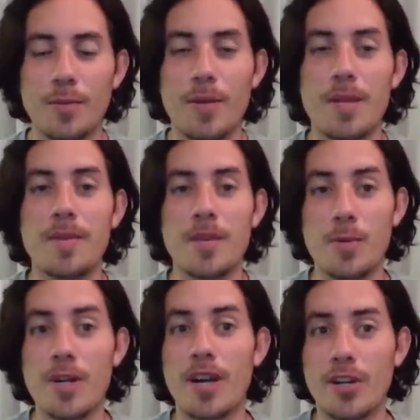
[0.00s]
maybe
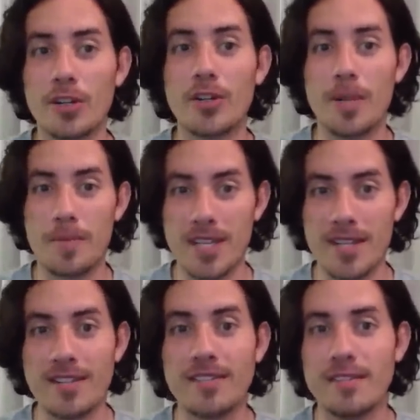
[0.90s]
we are not gonna
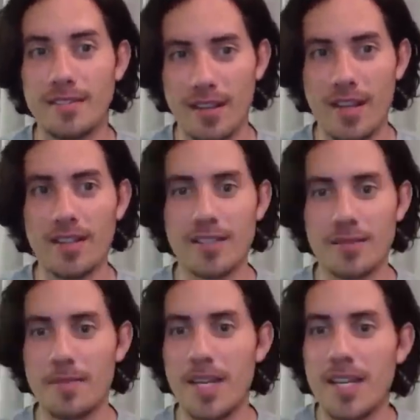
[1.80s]
be
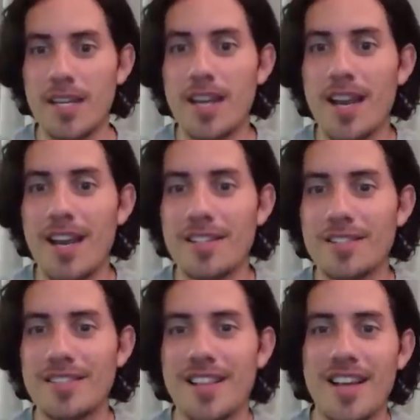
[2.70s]
as many
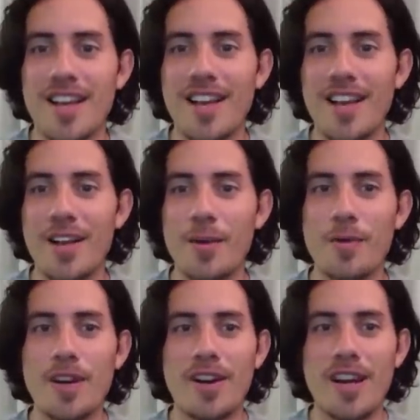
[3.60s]
as
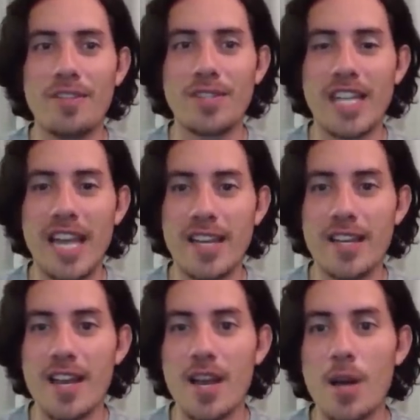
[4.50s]
we are every
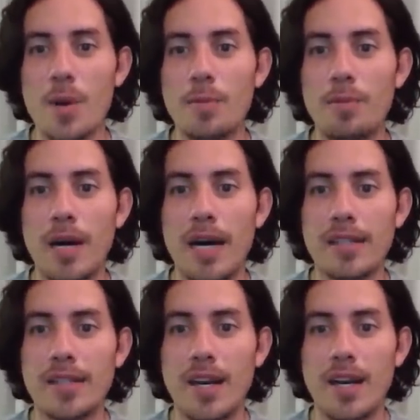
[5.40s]
day,
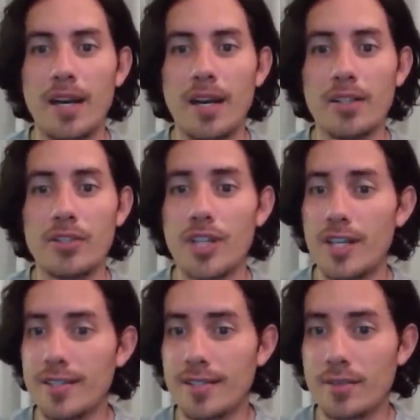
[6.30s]
but
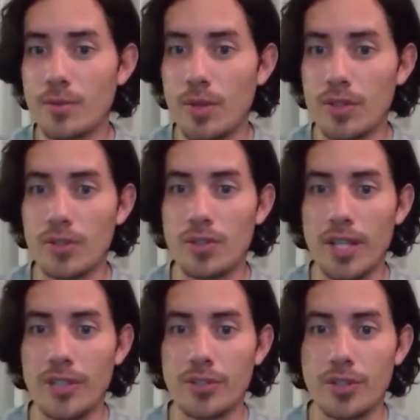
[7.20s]
just wanted to
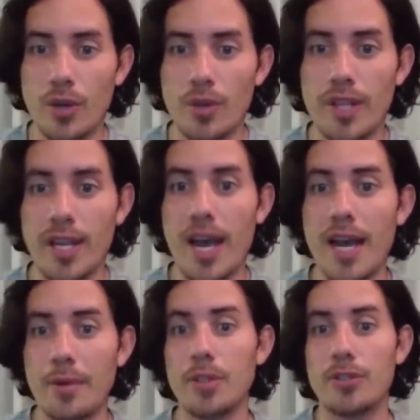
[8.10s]
let you know that
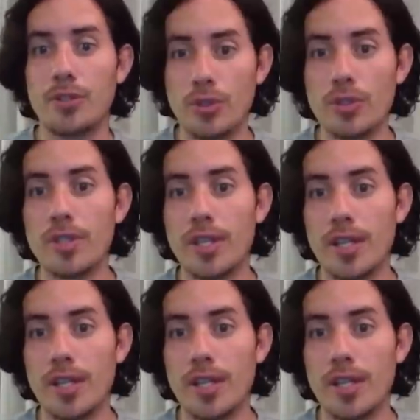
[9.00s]
I will do